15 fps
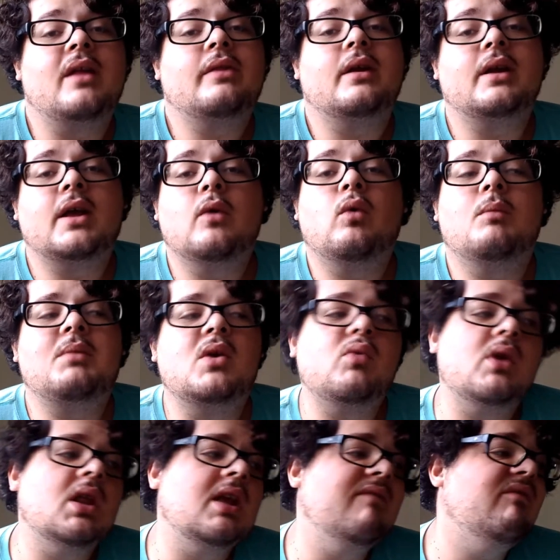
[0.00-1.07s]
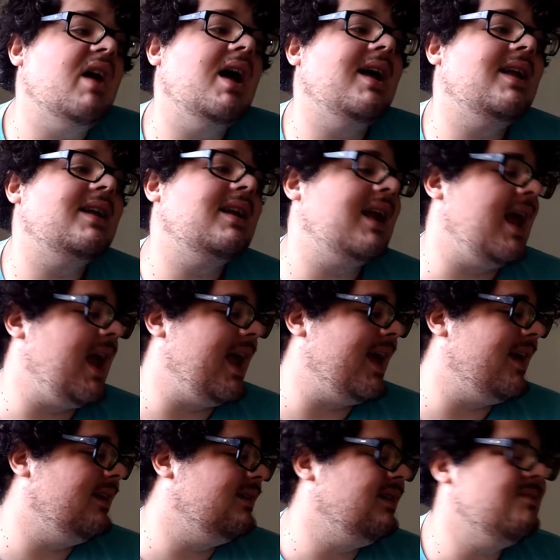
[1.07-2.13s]
I think it would be really fun,
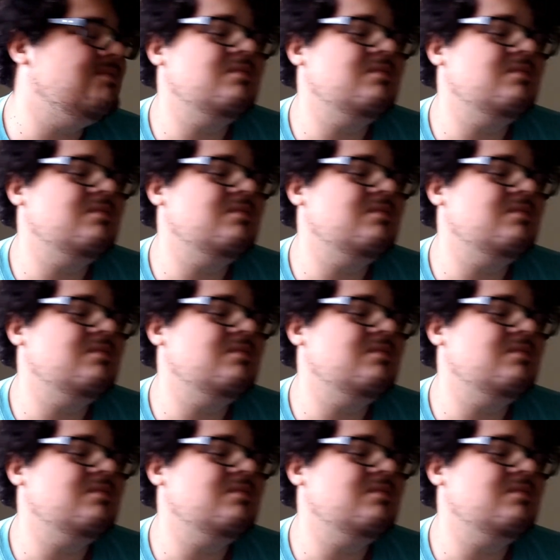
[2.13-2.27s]
and